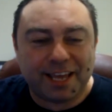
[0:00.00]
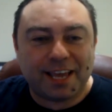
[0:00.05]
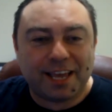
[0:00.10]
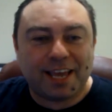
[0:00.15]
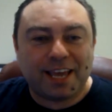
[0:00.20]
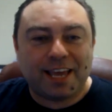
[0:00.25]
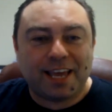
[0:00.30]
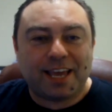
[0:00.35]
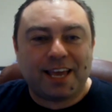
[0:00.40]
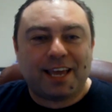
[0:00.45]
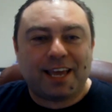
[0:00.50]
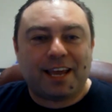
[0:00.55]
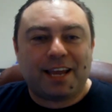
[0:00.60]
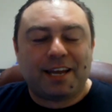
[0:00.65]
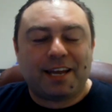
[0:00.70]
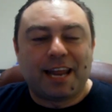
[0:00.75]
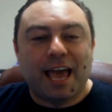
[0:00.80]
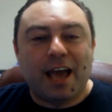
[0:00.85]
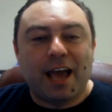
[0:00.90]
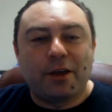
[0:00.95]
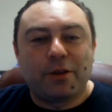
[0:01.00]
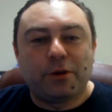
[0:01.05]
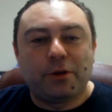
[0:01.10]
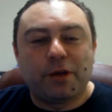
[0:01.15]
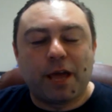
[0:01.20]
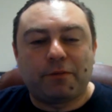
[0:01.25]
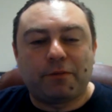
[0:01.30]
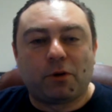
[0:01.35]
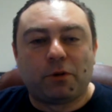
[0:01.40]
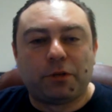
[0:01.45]
Okay. Now
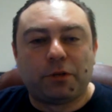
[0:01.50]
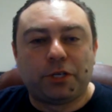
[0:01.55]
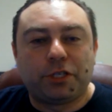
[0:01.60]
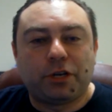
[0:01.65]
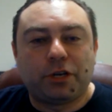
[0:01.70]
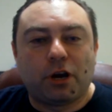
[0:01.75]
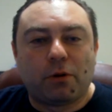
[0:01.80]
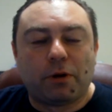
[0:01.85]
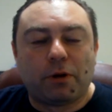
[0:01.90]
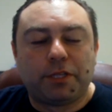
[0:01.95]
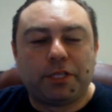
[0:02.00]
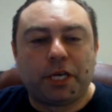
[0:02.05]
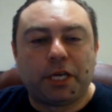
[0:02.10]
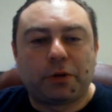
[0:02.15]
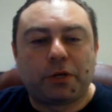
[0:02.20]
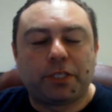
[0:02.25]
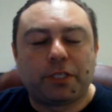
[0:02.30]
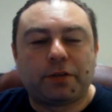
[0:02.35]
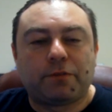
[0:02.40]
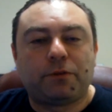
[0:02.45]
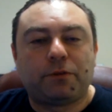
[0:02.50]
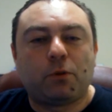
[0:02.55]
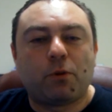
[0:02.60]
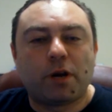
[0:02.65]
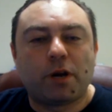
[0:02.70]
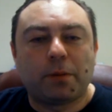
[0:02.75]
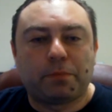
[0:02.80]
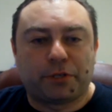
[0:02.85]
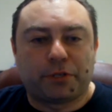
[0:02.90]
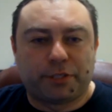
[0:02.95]
you have to only show a decrease of
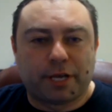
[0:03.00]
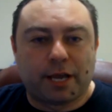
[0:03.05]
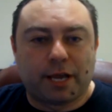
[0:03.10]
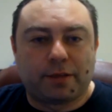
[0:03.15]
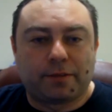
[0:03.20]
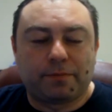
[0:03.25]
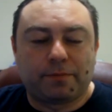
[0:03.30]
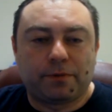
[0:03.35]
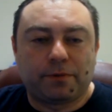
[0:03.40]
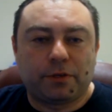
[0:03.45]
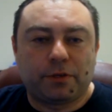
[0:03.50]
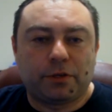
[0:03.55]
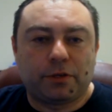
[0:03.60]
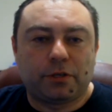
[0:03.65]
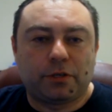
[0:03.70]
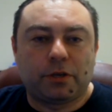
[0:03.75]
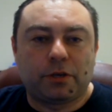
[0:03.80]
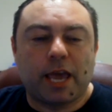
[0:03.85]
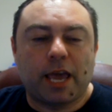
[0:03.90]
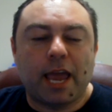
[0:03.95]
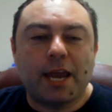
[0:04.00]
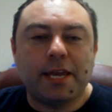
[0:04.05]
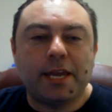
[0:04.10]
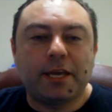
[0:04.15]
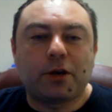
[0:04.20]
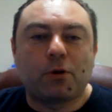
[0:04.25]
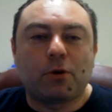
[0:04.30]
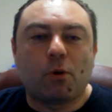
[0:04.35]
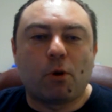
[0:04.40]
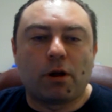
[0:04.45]
20%. So
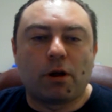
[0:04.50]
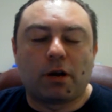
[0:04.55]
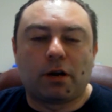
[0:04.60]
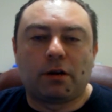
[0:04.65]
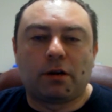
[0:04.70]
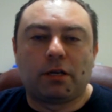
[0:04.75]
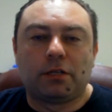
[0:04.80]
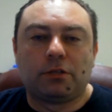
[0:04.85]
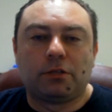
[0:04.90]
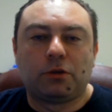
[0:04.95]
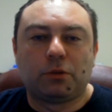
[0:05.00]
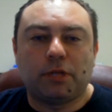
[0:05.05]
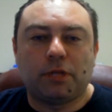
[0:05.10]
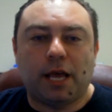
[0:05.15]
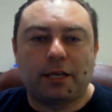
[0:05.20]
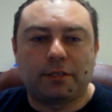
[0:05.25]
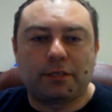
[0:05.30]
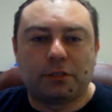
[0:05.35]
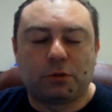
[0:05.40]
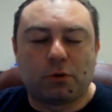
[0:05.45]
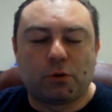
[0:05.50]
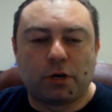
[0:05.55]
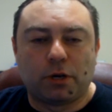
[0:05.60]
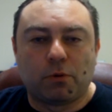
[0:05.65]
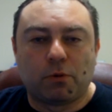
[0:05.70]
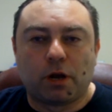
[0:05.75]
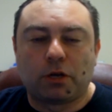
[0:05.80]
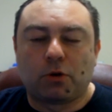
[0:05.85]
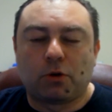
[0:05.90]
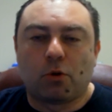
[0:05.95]
any quarter in
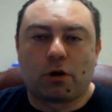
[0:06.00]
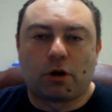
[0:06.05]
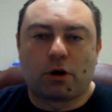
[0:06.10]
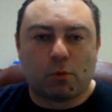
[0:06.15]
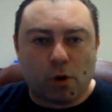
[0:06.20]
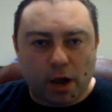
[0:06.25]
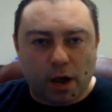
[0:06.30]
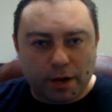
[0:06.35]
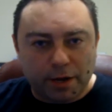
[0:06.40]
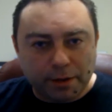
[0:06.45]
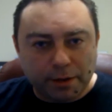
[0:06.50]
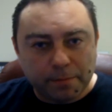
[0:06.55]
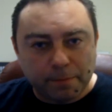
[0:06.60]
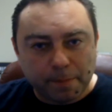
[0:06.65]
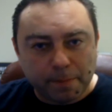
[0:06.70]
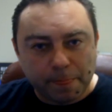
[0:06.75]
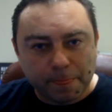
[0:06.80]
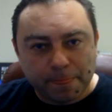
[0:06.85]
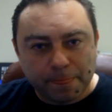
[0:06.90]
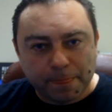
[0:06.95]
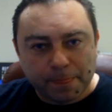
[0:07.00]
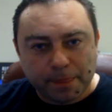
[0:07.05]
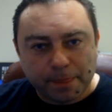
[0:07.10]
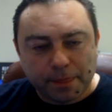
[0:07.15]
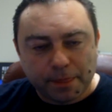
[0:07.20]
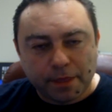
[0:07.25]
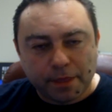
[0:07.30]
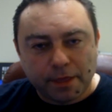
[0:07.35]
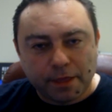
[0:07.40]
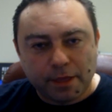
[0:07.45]
2021, quarter one, mm-hmm,
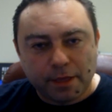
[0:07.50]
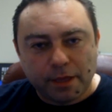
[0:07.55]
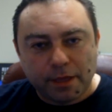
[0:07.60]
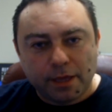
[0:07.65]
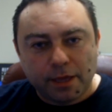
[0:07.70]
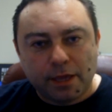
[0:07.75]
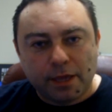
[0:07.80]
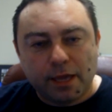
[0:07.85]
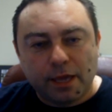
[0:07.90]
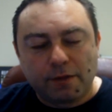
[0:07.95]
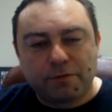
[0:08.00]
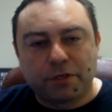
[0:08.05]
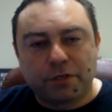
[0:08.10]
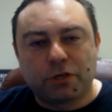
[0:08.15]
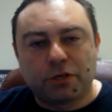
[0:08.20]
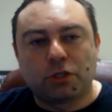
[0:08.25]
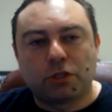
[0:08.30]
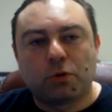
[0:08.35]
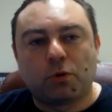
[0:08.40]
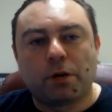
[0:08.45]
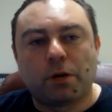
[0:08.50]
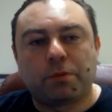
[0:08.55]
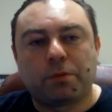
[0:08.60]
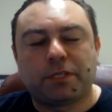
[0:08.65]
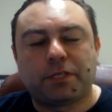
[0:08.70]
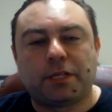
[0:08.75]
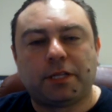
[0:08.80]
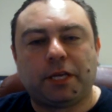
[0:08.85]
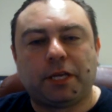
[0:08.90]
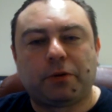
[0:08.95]
if you show a
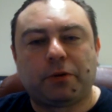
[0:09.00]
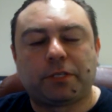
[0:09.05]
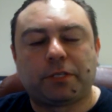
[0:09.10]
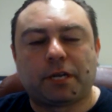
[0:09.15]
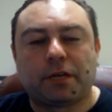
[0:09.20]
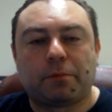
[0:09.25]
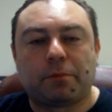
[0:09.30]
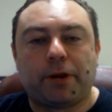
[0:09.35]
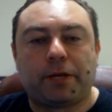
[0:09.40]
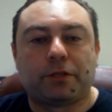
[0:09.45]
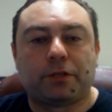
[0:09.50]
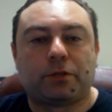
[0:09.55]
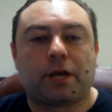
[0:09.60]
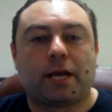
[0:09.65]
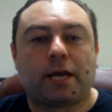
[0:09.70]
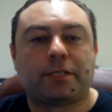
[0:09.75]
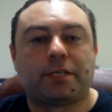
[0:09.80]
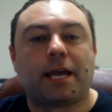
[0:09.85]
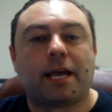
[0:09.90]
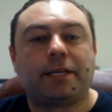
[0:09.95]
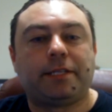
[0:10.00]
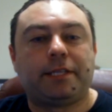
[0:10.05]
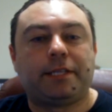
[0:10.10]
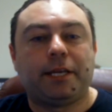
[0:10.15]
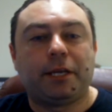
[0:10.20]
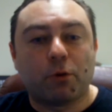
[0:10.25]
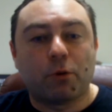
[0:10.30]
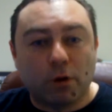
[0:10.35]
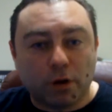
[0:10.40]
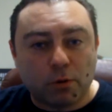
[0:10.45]
20% decrease compared to
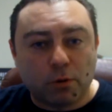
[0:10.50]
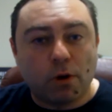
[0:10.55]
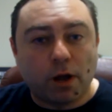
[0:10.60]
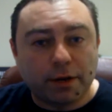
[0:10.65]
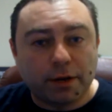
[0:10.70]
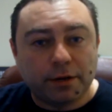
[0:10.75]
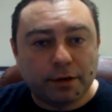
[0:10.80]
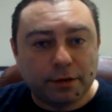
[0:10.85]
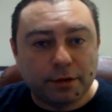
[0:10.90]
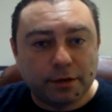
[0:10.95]
2019, quarter one,